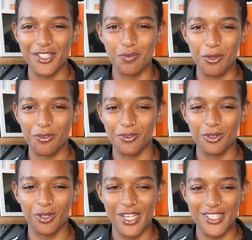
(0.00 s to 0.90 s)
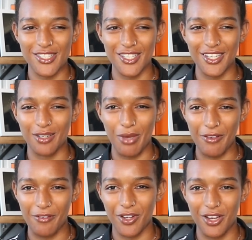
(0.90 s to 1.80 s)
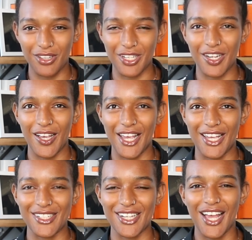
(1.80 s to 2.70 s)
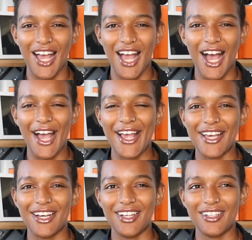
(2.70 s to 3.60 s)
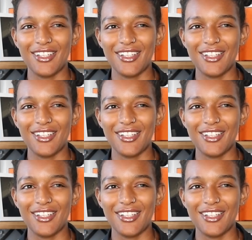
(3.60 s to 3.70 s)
it's beautiful, it's in my favorite color, and I